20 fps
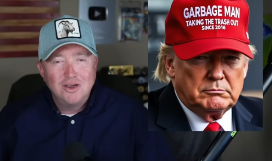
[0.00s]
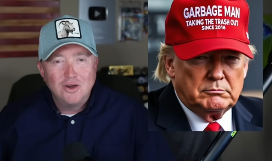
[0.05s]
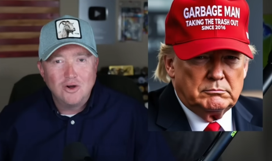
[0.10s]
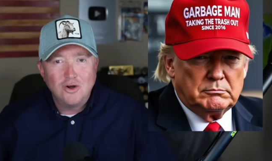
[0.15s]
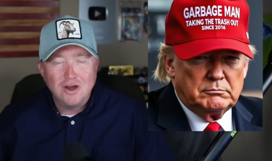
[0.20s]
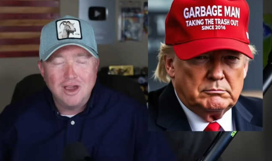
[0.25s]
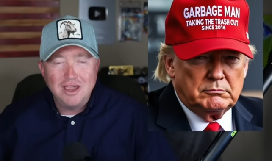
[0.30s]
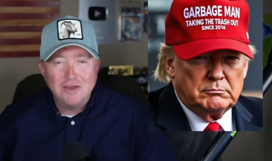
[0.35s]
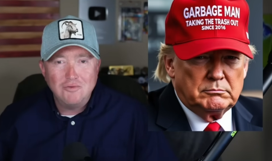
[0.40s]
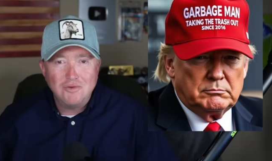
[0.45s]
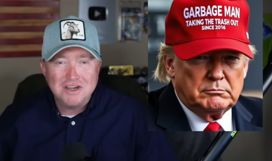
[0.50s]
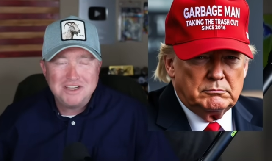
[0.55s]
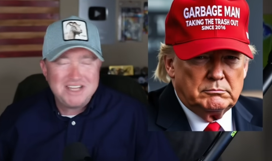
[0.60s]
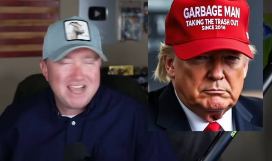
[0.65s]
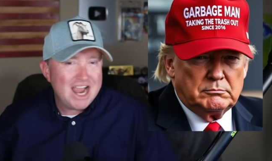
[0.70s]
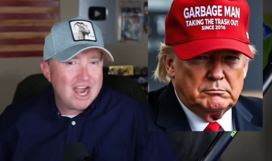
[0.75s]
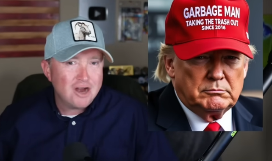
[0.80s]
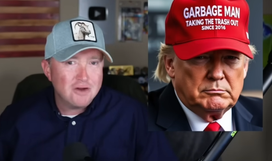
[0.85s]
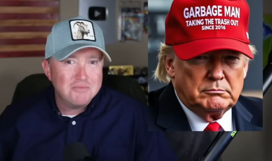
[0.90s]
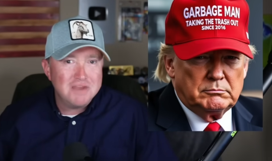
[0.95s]
Speaker 1: or a
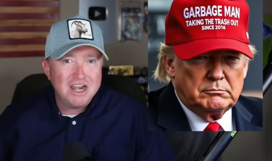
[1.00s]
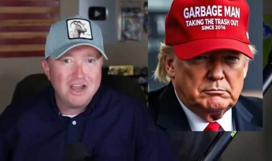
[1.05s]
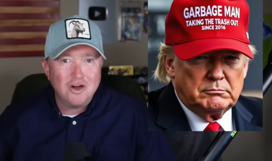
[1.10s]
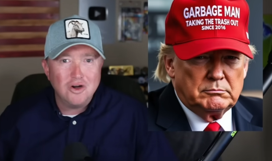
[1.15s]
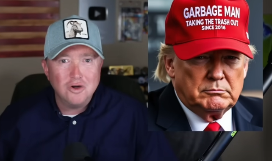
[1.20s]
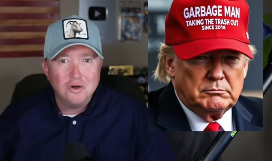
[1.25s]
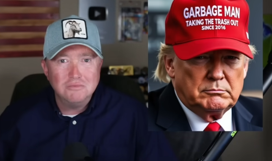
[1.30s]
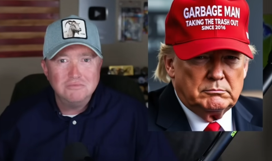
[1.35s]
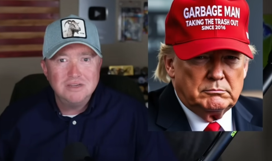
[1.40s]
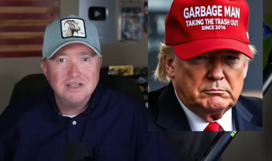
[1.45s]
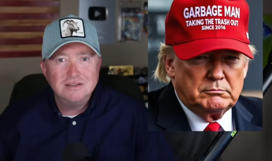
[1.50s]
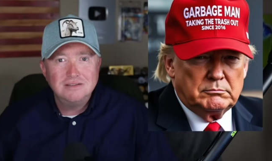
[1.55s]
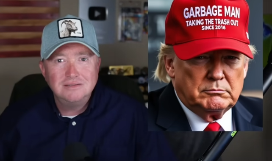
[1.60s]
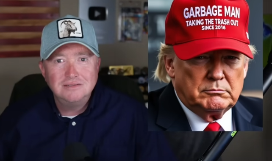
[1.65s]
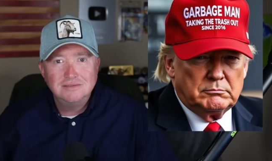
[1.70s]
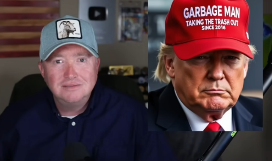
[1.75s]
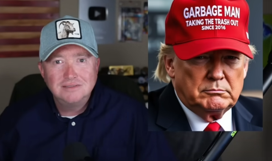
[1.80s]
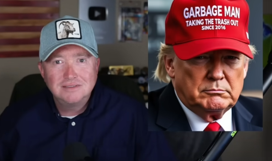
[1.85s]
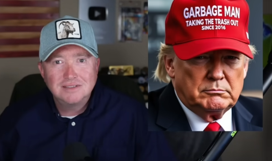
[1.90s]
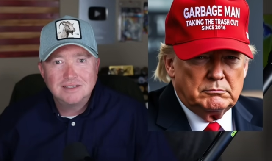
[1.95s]
retirement home?
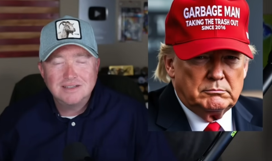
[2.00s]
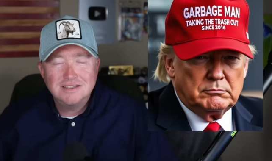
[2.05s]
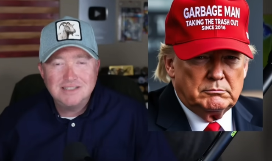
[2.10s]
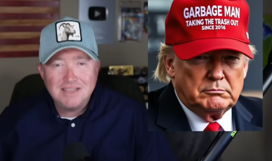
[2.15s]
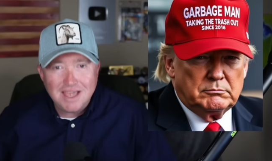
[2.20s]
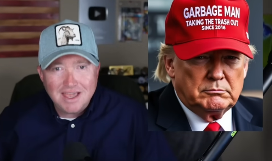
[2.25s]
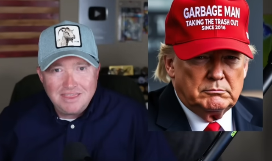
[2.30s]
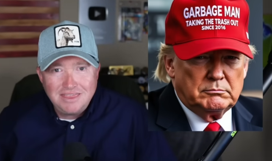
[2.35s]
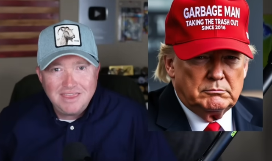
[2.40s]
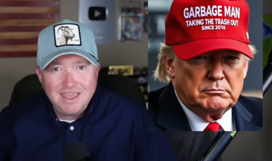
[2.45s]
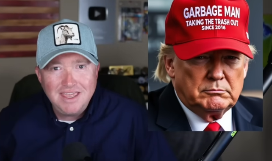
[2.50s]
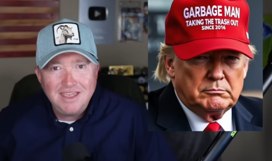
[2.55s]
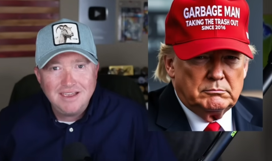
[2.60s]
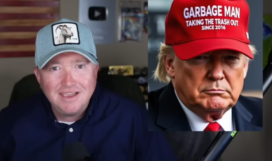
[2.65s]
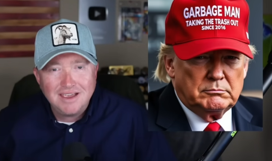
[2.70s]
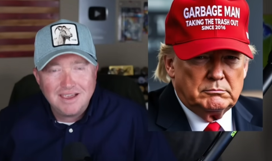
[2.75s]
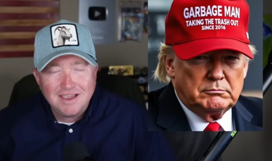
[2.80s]
Because I think